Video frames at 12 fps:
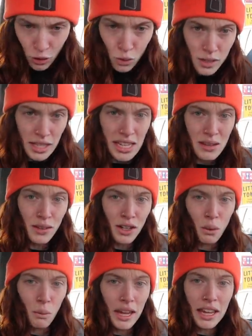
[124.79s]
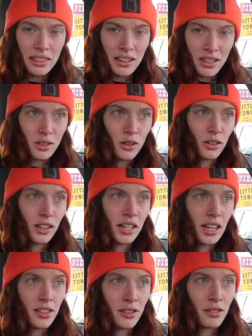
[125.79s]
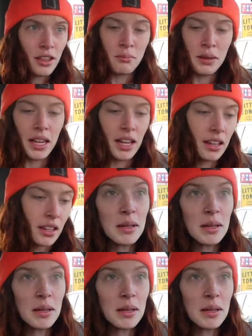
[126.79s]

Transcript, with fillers: Who's even awake this early other than me?